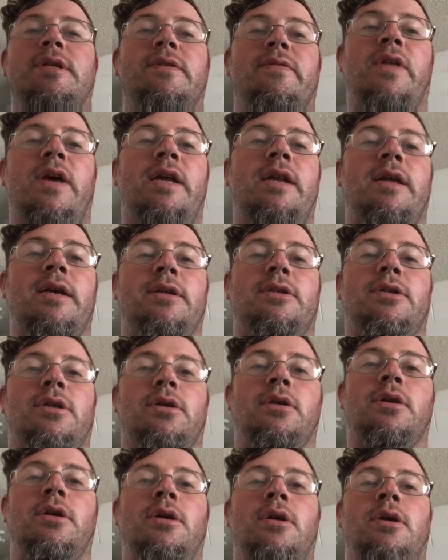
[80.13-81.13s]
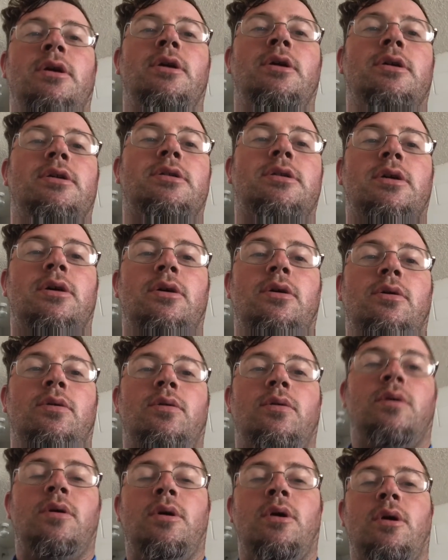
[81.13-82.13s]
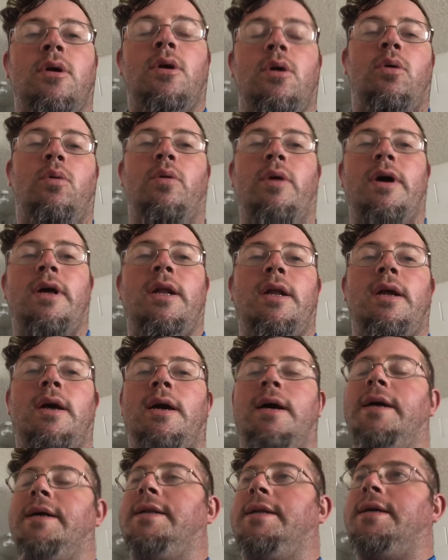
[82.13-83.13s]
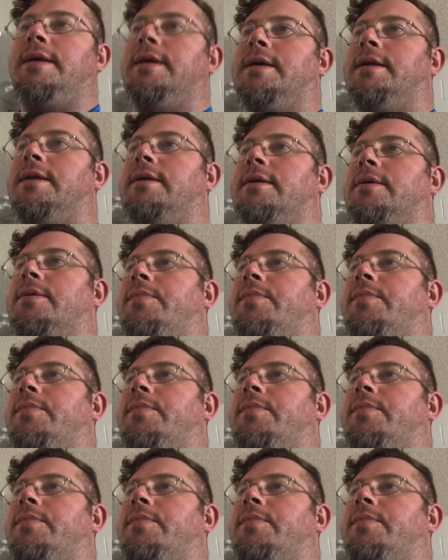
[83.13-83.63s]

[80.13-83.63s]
of that nature. So what I did